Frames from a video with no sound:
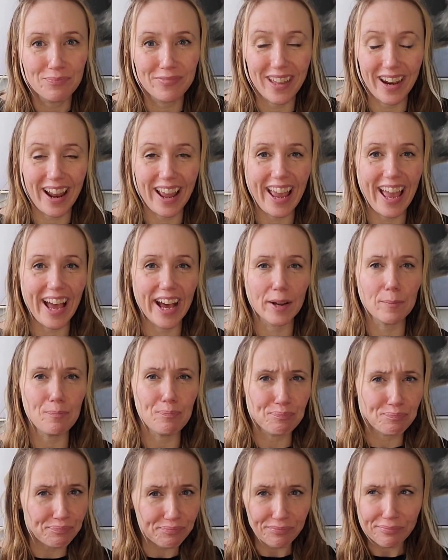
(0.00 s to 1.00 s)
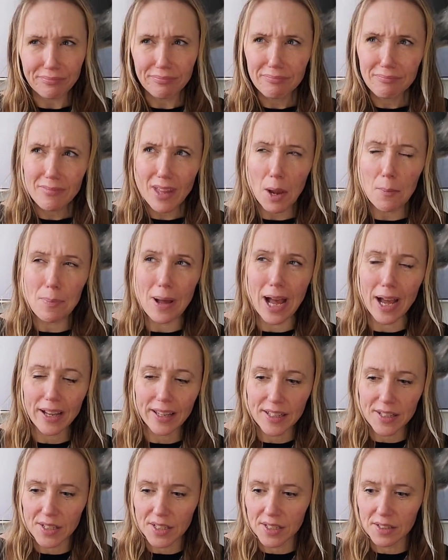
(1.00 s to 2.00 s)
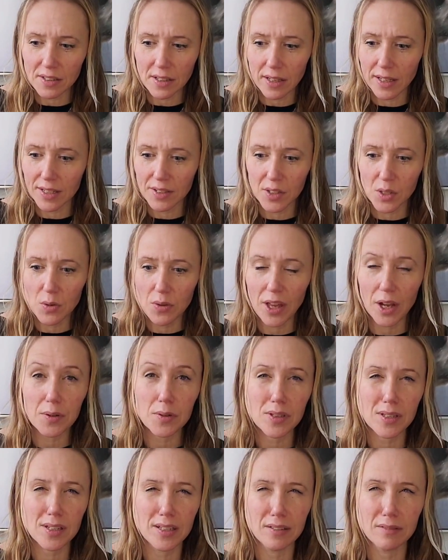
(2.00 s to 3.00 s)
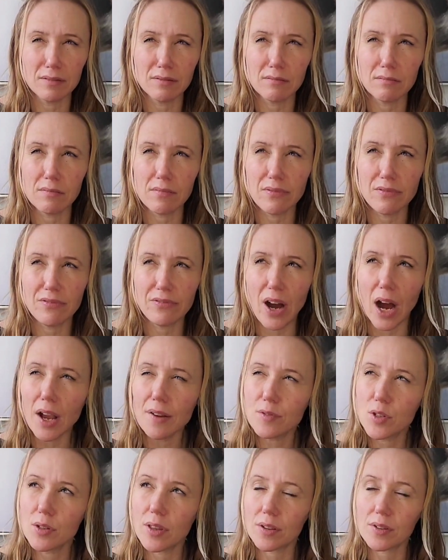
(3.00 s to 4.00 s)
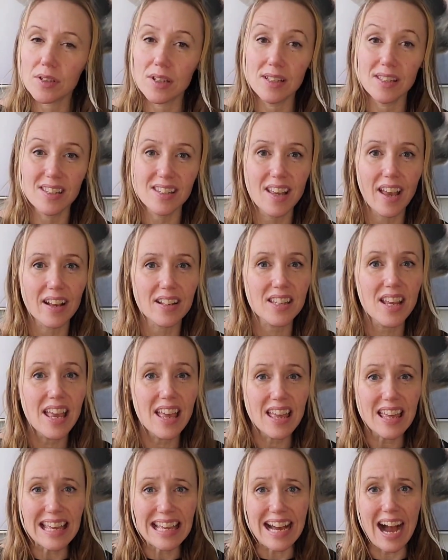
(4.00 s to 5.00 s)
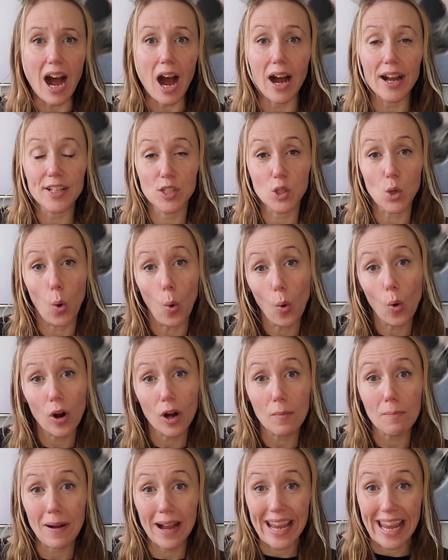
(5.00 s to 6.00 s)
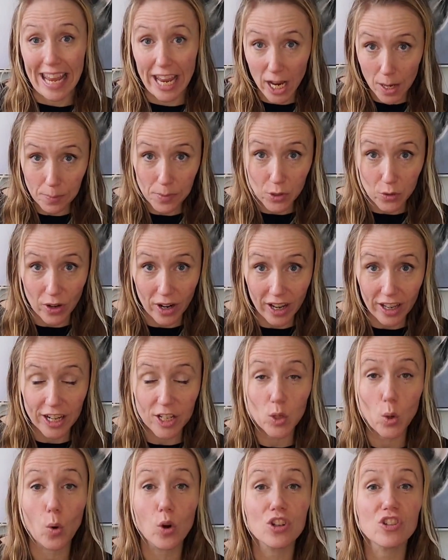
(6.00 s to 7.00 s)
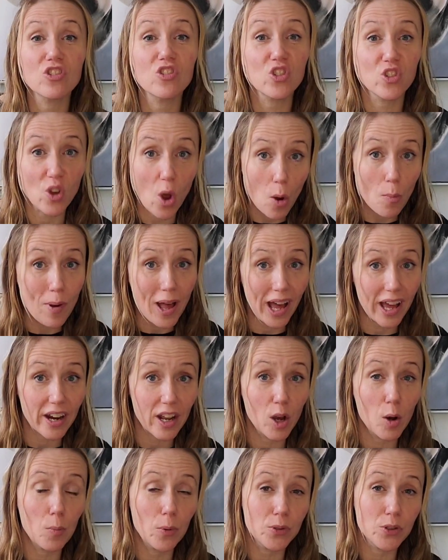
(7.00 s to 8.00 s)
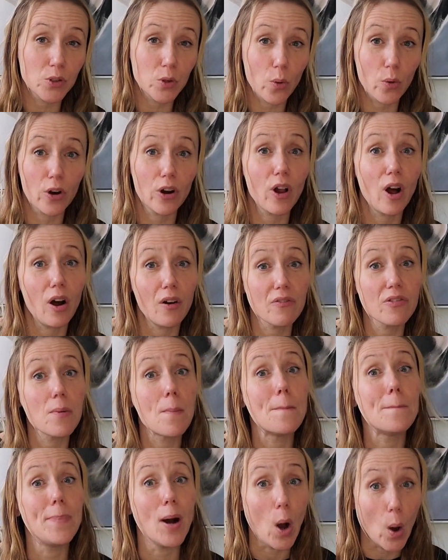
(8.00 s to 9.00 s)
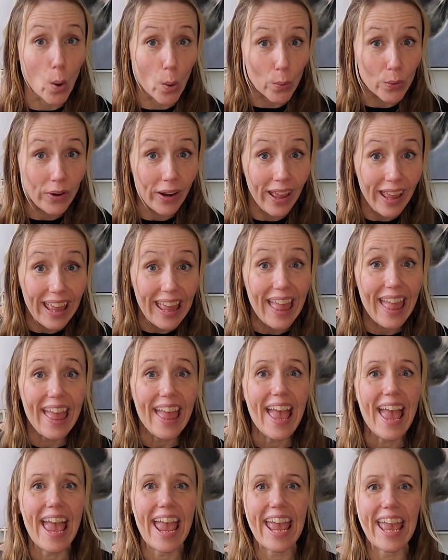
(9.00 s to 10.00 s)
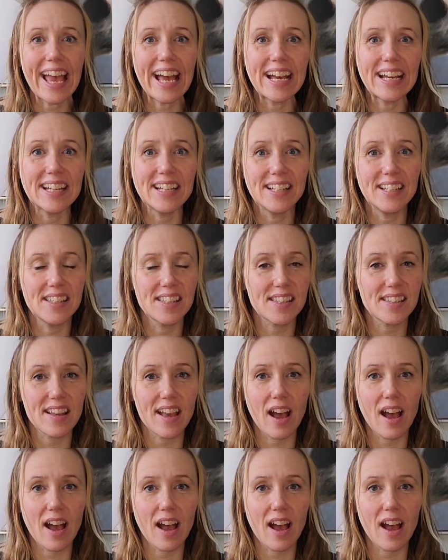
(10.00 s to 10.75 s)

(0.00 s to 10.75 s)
that I had back in like 2005, 2006. I tore my hamstring, and I tore it so bad I almost tore it off the bone. And